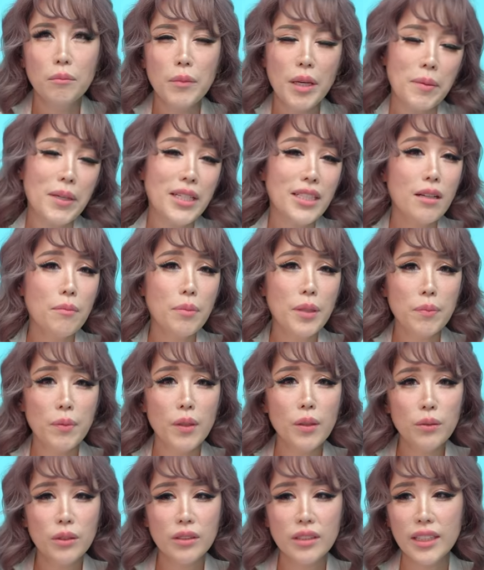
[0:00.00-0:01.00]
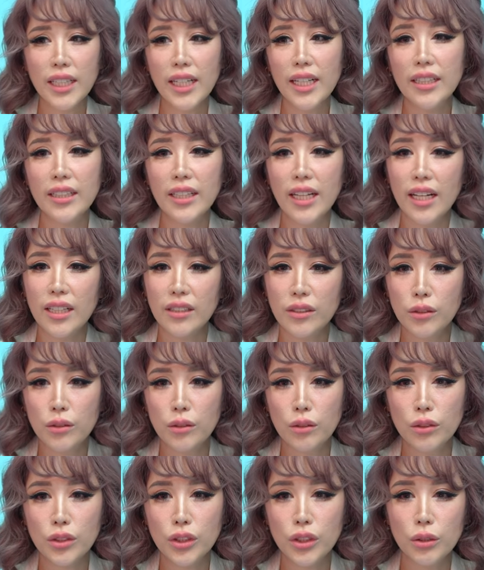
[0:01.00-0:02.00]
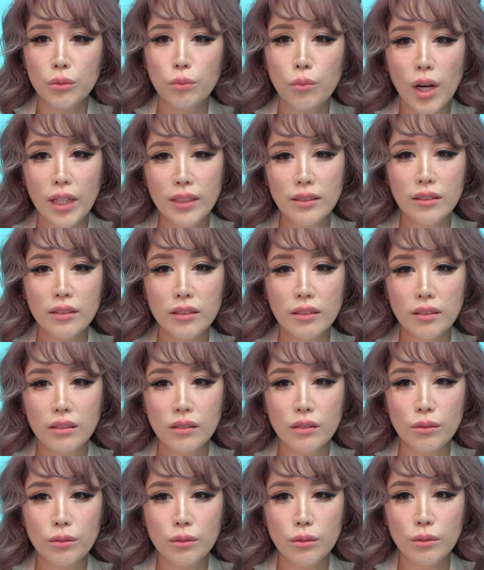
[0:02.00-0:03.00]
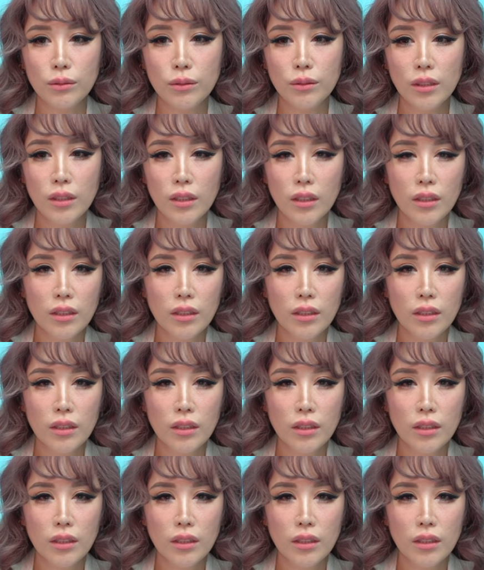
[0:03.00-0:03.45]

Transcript: Maybe some people would say that, you know, she wants to